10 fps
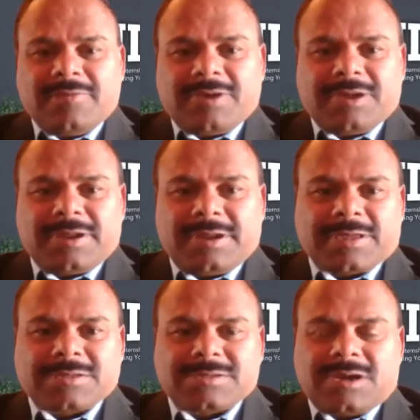where
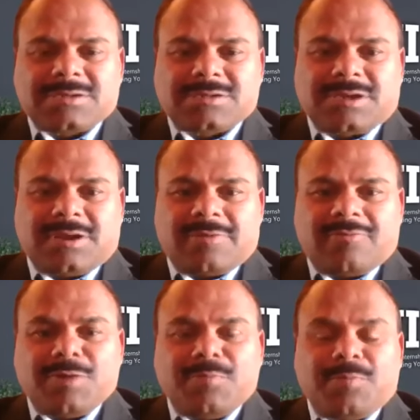it has got
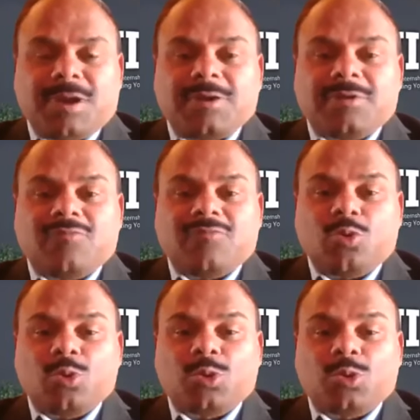uh,
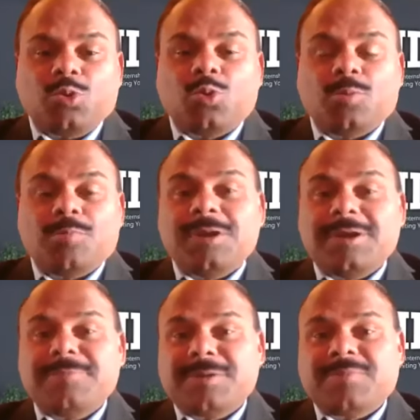1.42
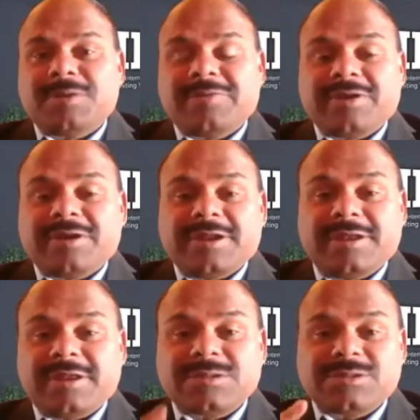billion people living in
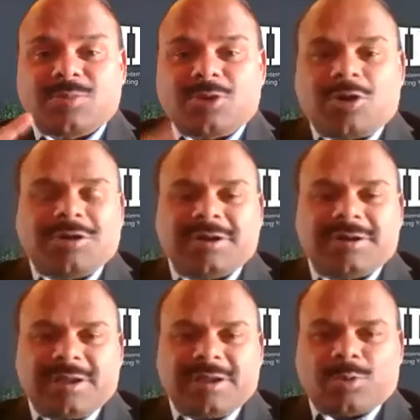Indian
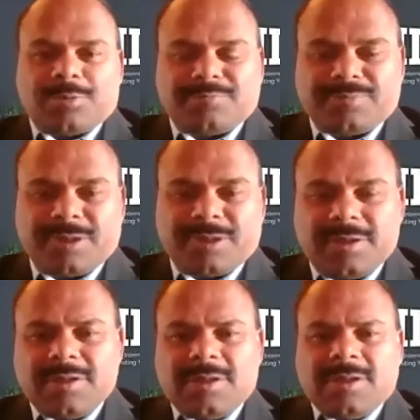subcontinent alone.
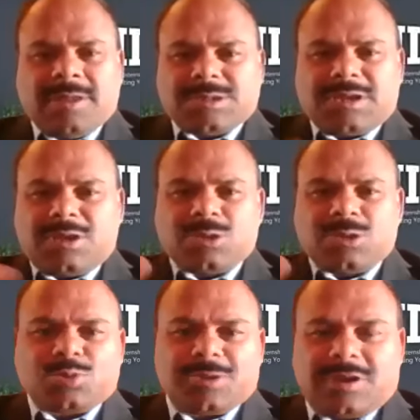China used to
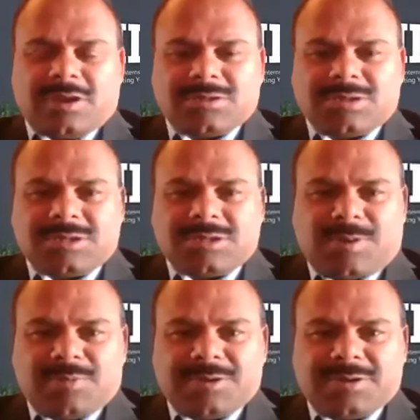be the largest
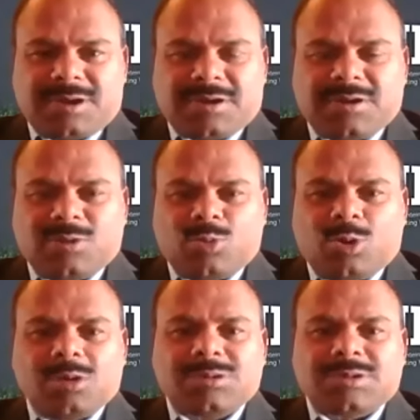populated country in the
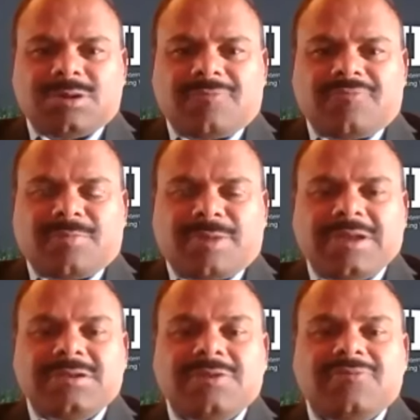world uh, from
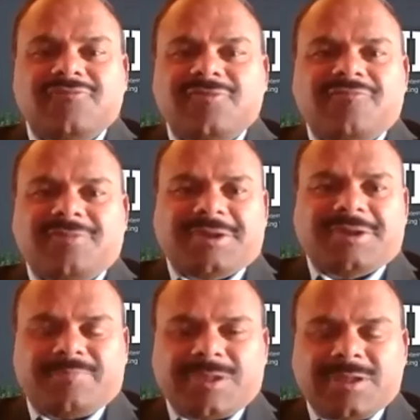1950